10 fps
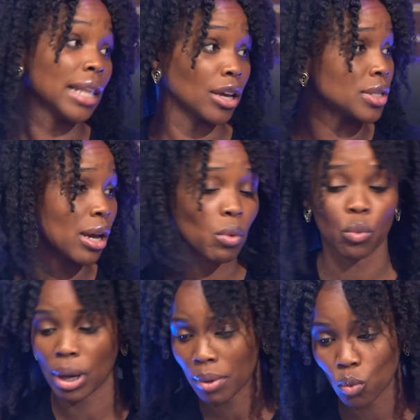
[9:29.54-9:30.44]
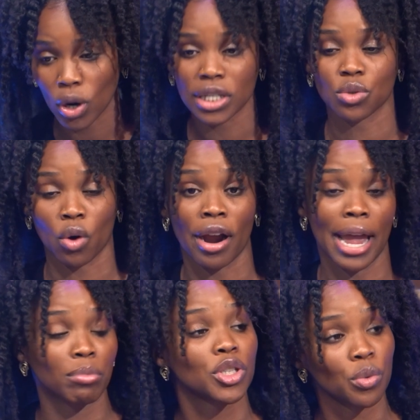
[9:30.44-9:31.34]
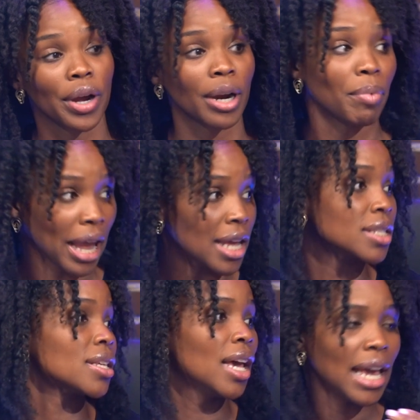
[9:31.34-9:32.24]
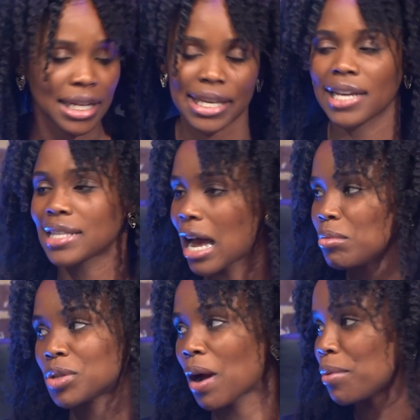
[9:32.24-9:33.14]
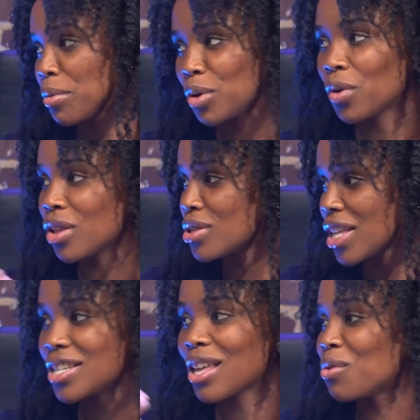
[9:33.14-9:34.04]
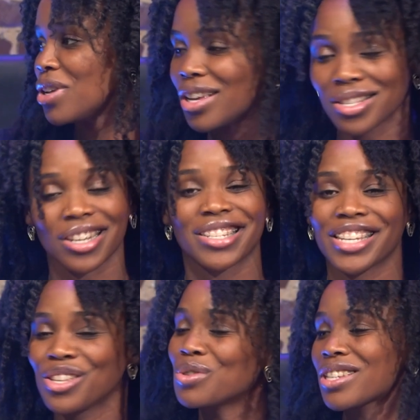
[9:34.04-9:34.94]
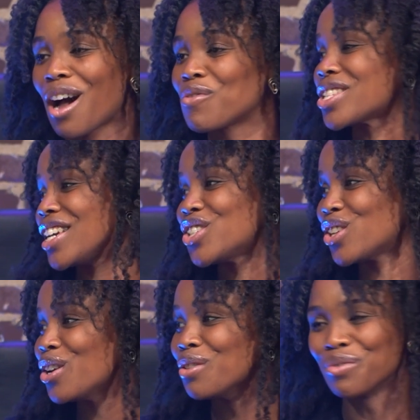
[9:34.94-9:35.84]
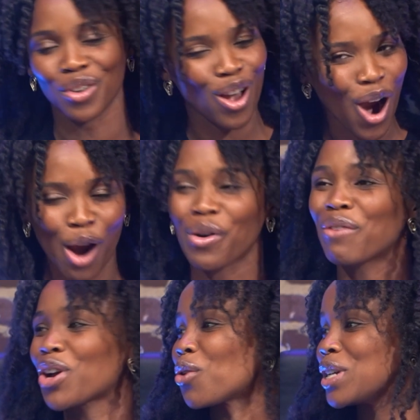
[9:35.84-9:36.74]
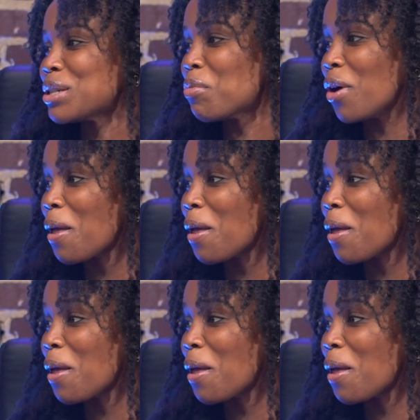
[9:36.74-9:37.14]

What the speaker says: like you said, when women once weren't able to wear pants, it takes time. It's probably going to be one of those things that is a continuous conversation of, are we ever going to reach a point?